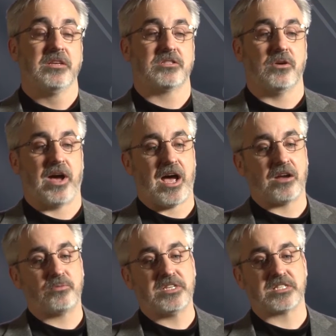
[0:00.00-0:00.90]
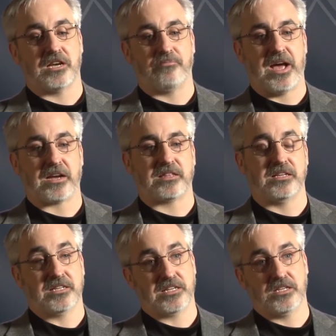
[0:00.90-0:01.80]
So how do we step back
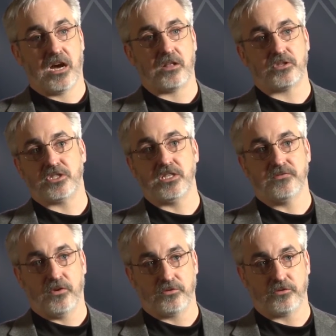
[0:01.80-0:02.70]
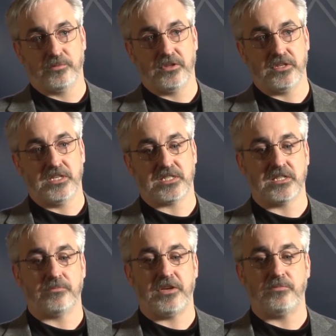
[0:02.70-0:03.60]
then and acknowledge these vulnerabilities
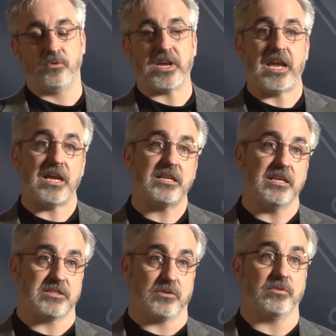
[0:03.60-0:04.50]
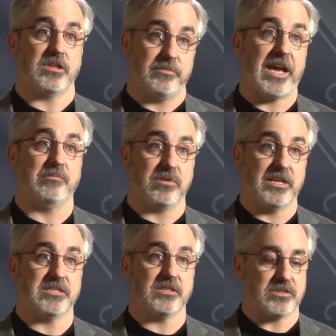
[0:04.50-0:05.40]
and that people can get to really bad
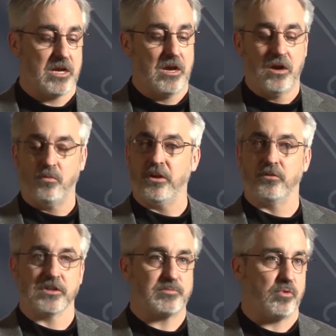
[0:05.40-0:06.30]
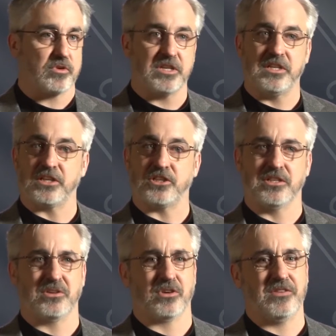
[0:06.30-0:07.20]
places, whether it's porn
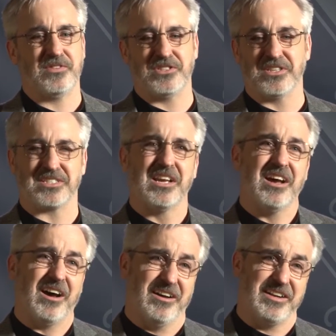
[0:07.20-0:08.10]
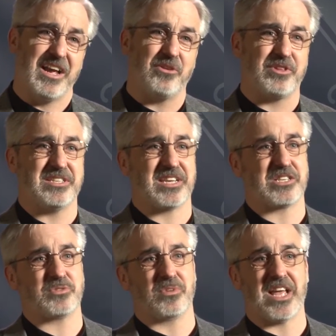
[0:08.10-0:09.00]
addiction or even just unhealthy
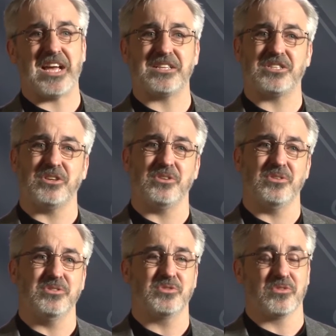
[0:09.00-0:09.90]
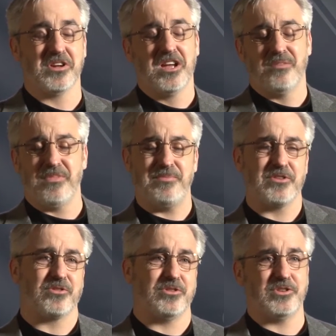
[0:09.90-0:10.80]
sexual attitudes, or
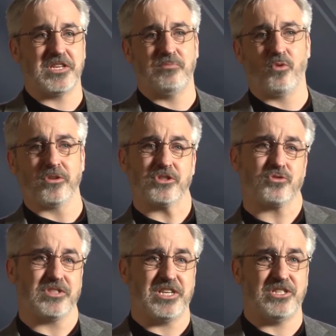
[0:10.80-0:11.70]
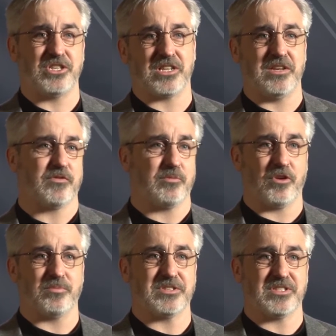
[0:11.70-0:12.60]
maybe they're using porn strategically for
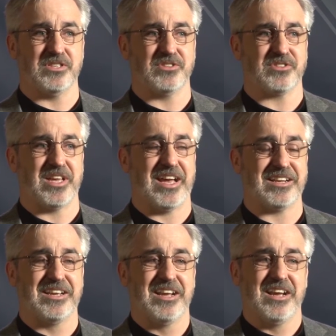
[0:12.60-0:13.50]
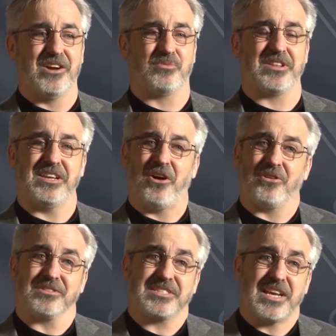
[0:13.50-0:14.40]
purposes that really
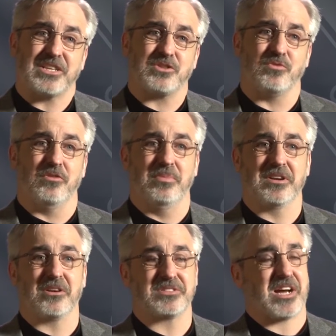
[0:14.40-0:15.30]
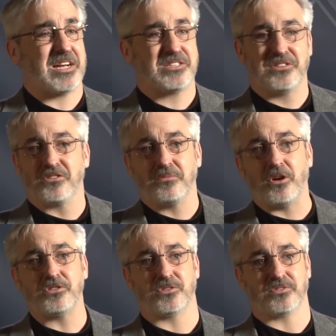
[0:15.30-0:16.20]
aren't sexual but are tied to their
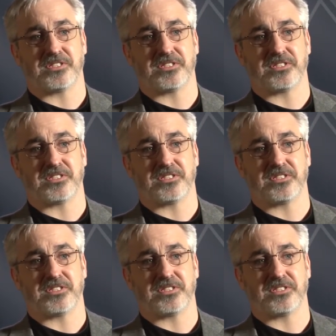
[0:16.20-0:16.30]
emotional